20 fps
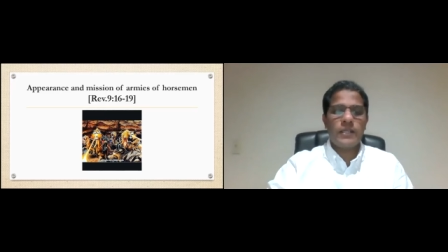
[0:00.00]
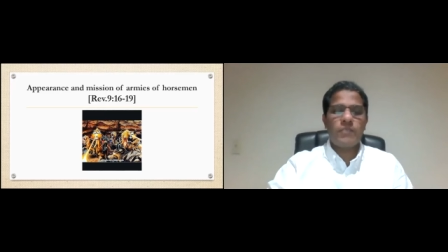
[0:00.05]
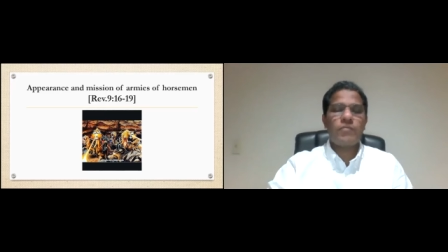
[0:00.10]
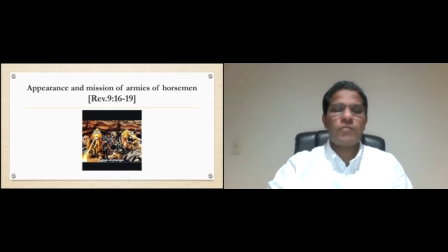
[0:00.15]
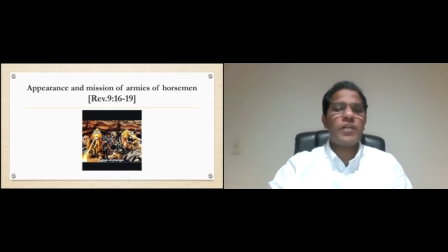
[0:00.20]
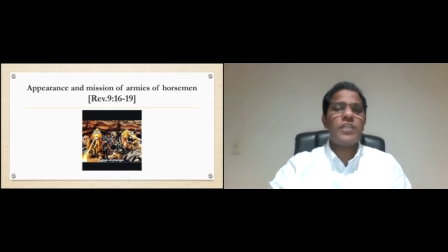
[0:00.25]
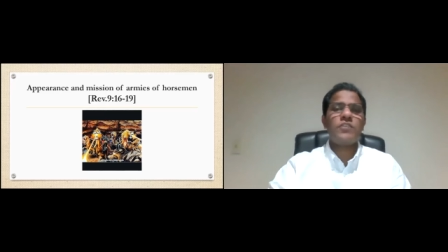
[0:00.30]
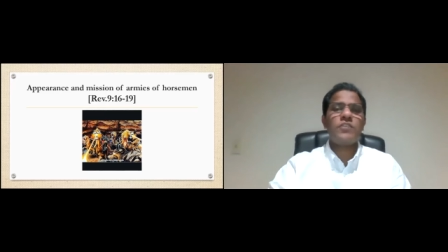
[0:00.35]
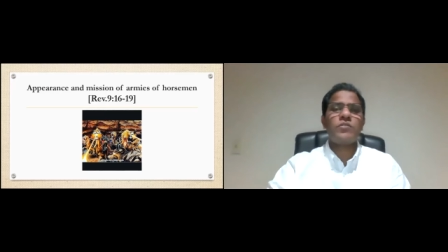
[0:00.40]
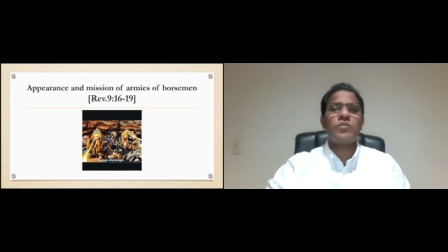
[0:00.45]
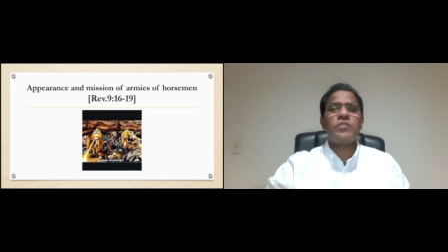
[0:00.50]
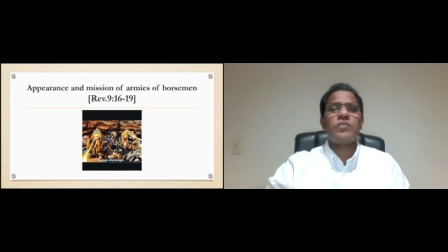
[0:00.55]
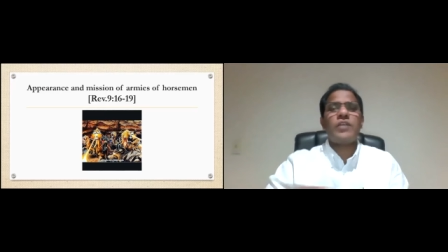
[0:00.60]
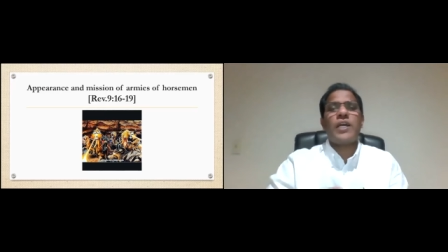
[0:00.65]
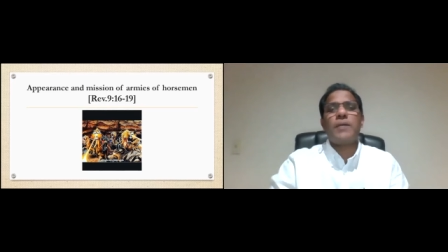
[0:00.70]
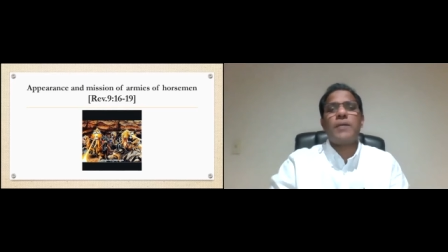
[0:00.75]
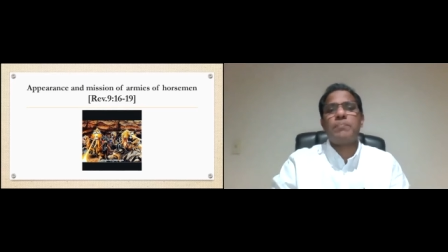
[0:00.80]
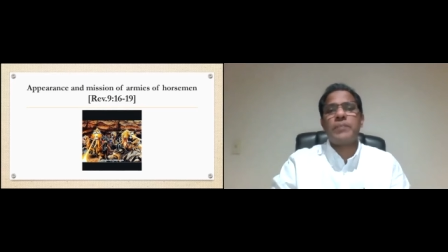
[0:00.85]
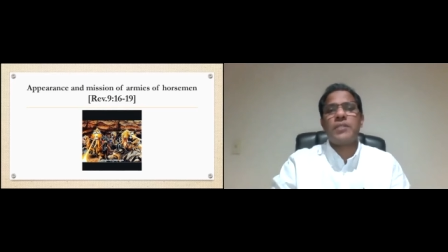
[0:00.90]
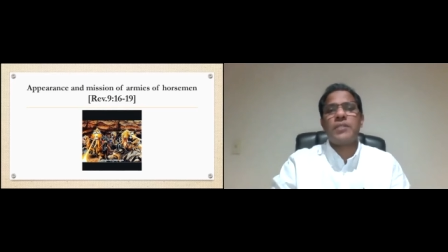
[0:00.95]
what is going to
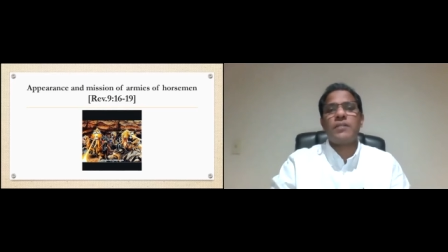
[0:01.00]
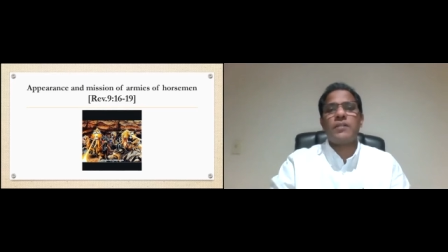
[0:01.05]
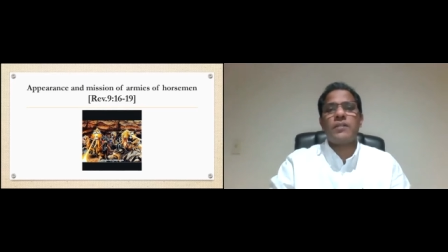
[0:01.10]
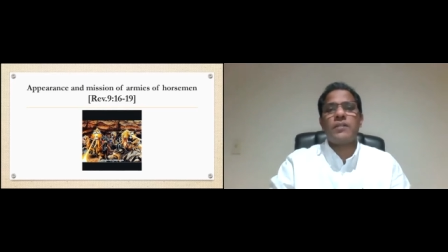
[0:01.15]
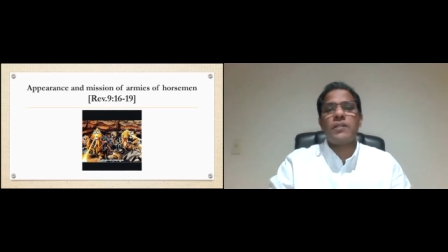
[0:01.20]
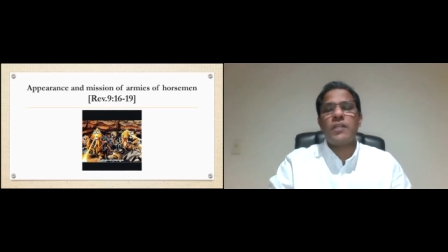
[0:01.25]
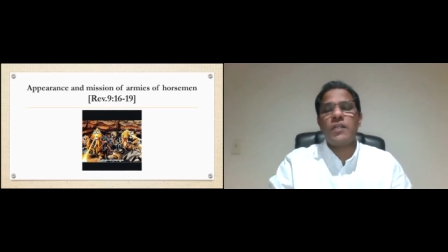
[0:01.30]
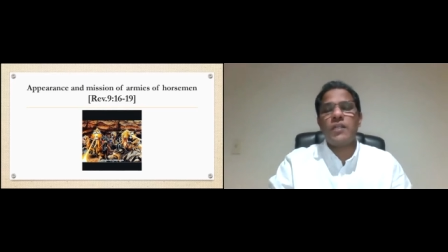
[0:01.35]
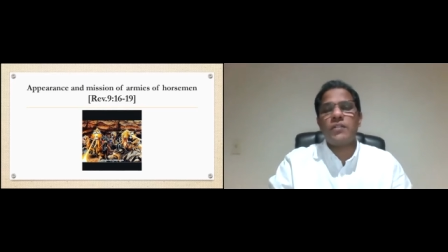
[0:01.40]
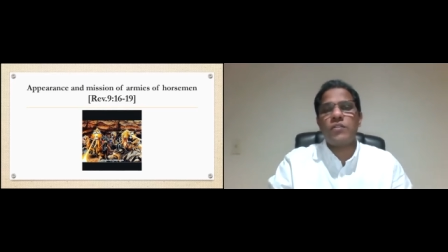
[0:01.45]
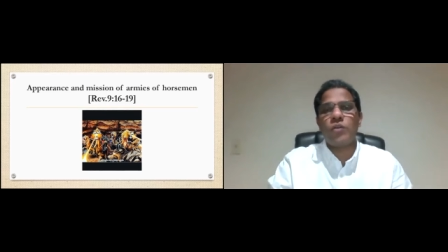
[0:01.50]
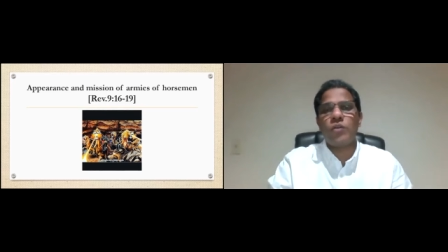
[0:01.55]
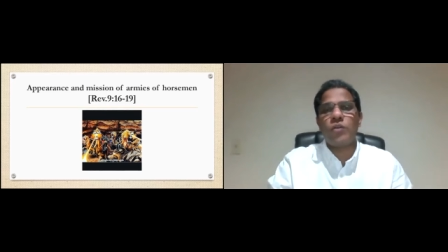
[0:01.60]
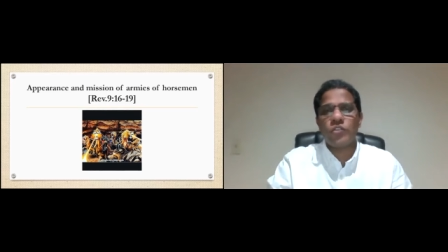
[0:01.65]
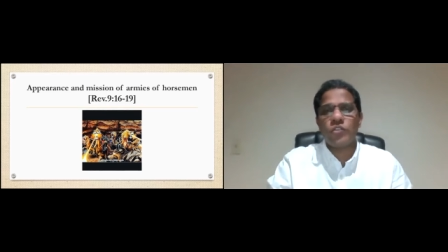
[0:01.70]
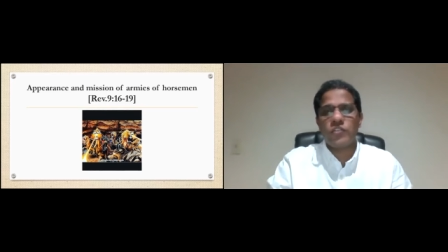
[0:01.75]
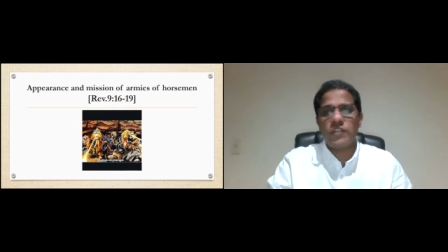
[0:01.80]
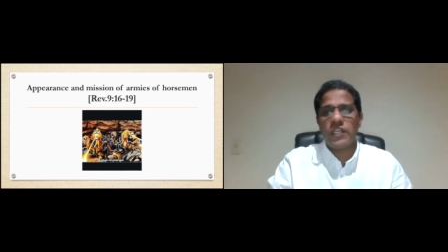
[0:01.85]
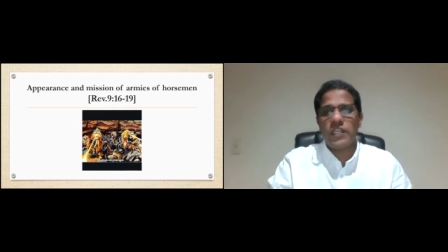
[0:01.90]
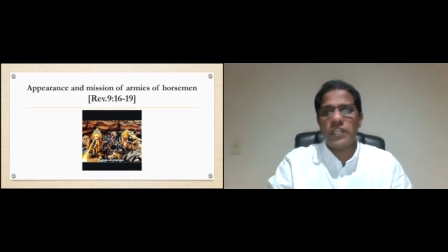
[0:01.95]
happen in
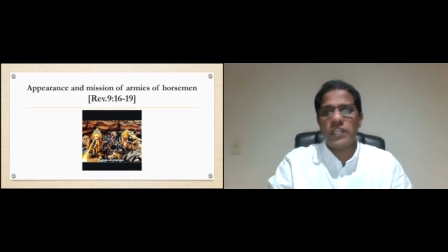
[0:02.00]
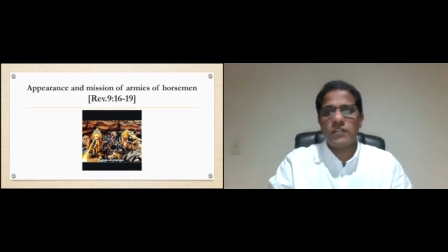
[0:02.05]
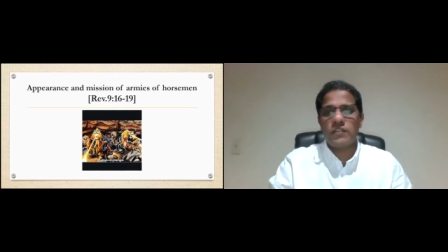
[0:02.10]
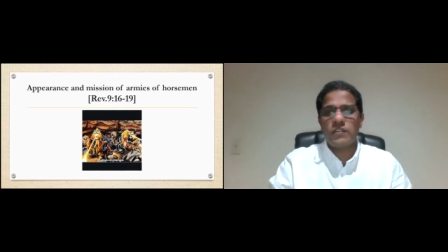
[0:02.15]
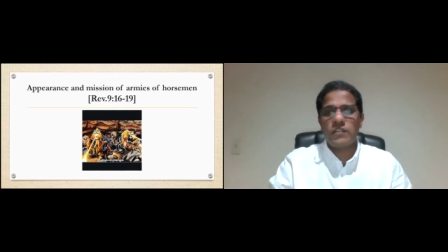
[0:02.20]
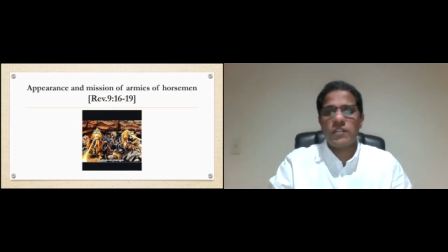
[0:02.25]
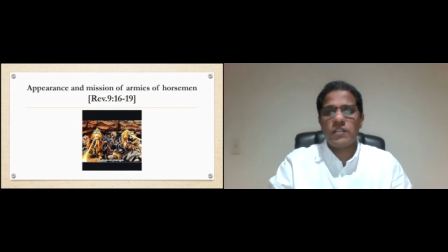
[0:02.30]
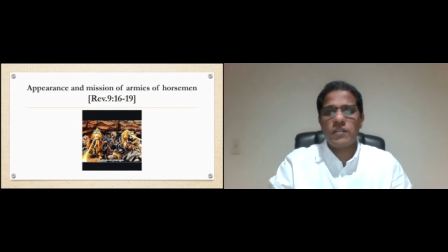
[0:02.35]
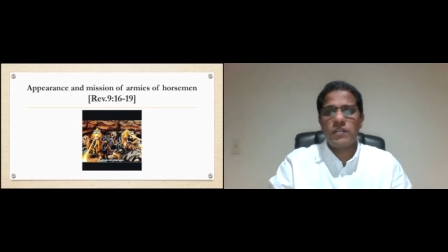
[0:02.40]
those days